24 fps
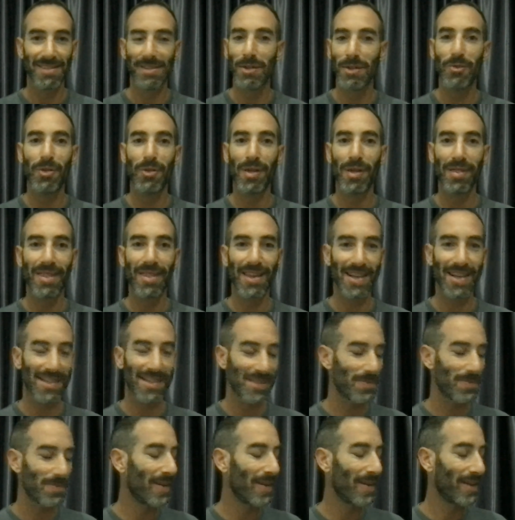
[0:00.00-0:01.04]
different
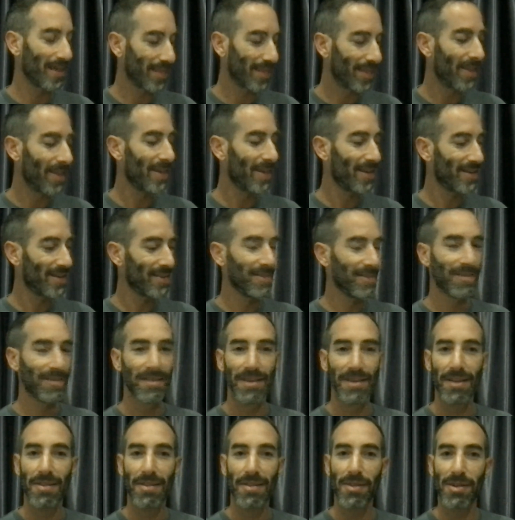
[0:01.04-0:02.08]
things, but I think
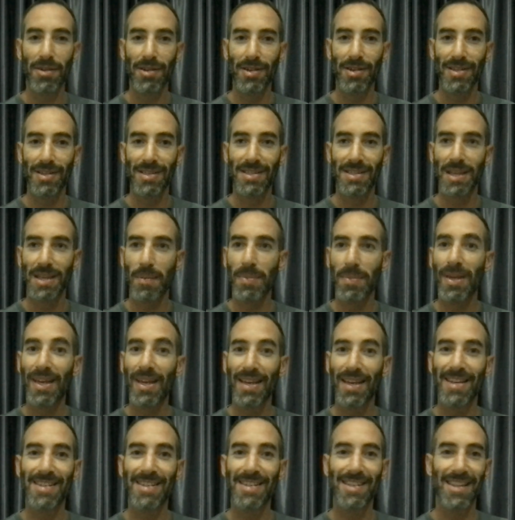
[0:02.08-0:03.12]
there's some
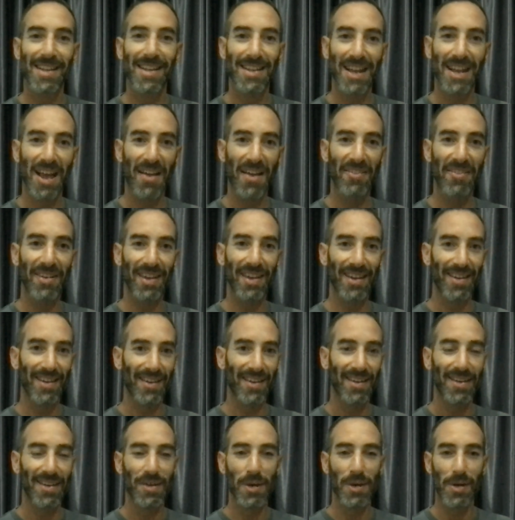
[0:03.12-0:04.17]
keys that
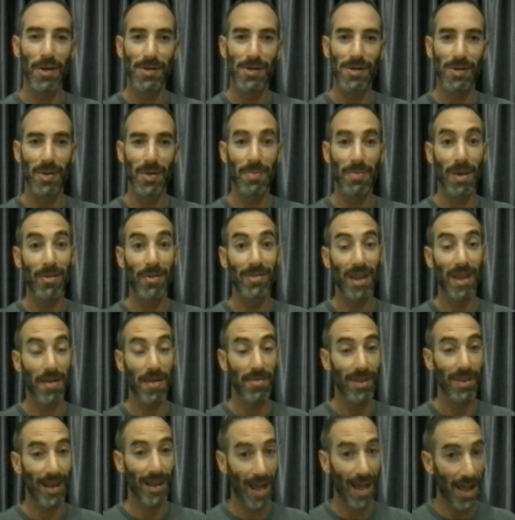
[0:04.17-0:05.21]
coming also about
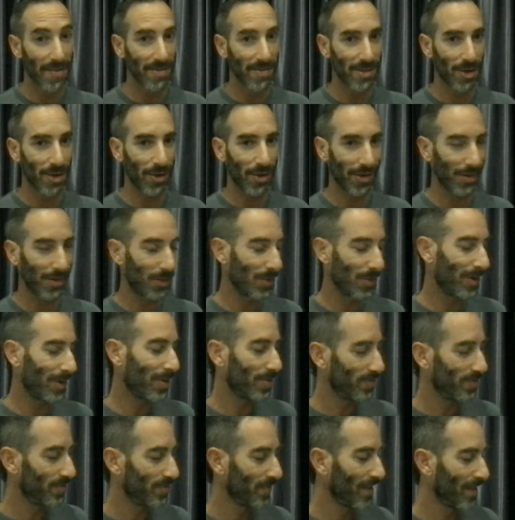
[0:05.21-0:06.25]
time that I'm starting to
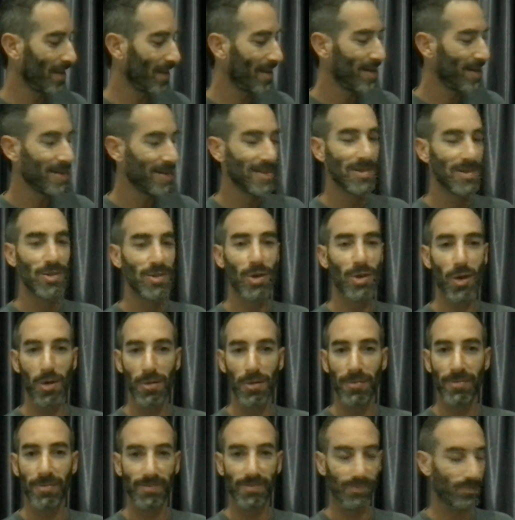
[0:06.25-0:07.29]
learn.
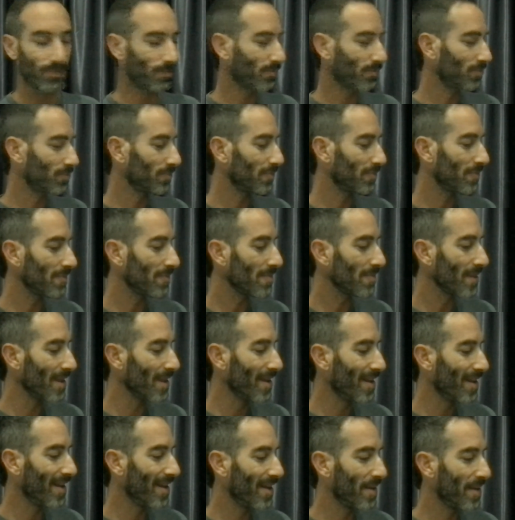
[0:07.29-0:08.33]
So,
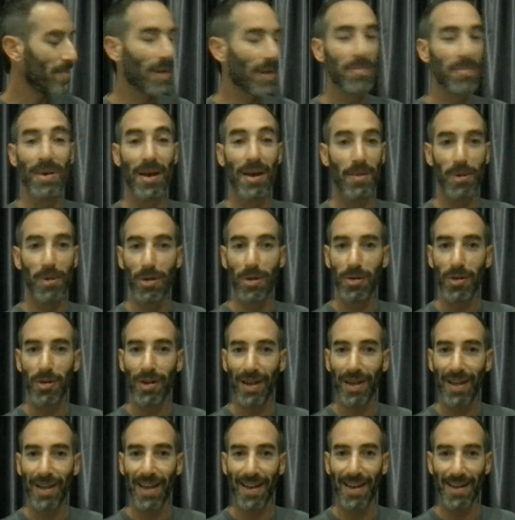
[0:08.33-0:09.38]
but I'm not
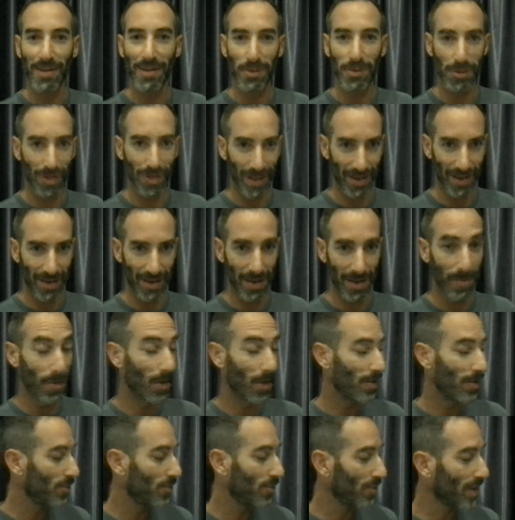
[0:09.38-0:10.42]
going to get into that. I'm
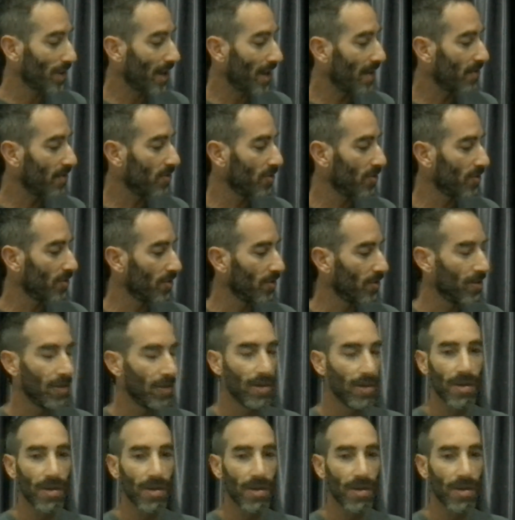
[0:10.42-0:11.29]
going to get to,